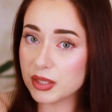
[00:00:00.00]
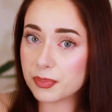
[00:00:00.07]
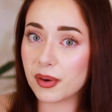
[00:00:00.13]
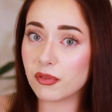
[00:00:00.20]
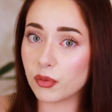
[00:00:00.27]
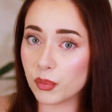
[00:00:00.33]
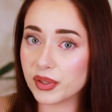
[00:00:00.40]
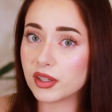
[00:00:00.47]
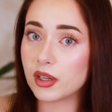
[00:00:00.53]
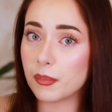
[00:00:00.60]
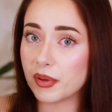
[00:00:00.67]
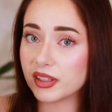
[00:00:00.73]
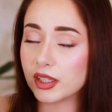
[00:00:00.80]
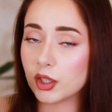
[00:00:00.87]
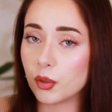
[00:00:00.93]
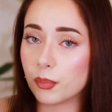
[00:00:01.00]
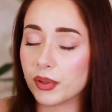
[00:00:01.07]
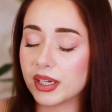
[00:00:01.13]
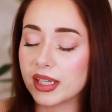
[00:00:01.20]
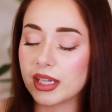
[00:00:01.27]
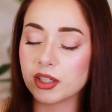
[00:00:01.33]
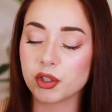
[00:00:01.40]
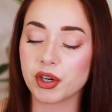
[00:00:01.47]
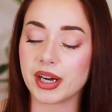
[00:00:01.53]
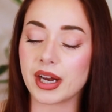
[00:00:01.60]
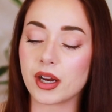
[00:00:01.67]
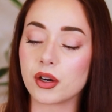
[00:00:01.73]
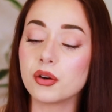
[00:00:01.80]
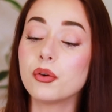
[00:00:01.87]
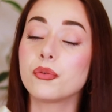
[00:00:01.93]
careful with the amount that you're putting in your
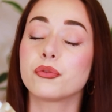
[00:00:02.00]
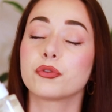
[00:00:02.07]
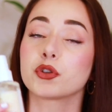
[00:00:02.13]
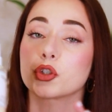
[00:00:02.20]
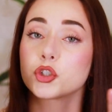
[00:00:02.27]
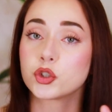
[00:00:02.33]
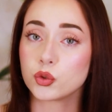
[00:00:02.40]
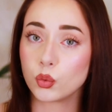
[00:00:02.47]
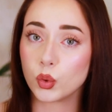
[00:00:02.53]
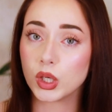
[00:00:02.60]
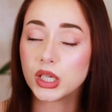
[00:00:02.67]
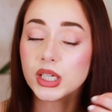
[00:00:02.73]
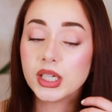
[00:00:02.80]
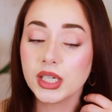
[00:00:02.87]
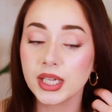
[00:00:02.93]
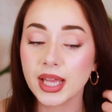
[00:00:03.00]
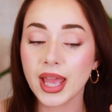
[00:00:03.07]
hair for sure.